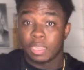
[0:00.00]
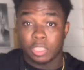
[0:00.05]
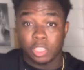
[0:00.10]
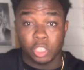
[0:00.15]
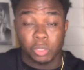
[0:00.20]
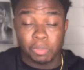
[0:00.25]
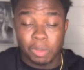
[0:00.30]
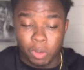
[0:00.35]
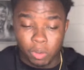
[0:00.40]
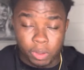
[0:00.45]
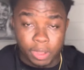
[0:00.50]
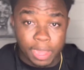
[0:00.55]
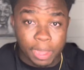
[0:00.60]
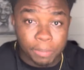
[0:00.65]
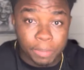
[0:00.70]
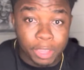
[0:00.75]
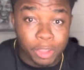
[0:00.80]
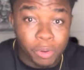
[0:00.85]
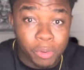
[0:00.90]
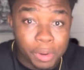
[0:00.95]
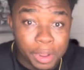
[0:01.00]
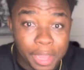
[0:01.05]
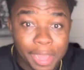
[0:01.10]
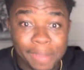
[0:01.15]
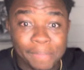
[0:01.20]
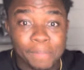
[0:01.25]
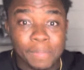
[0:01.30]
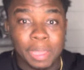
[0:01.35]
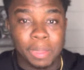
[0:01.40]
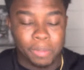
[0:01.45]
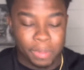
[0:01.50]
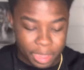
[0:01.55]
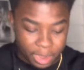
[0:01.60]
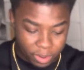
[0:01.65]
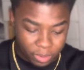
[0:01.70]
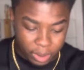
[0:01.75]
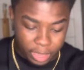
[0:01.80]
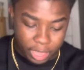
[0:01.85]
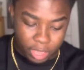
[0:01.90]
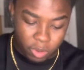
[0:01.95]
Smoke got me crying. Anyway,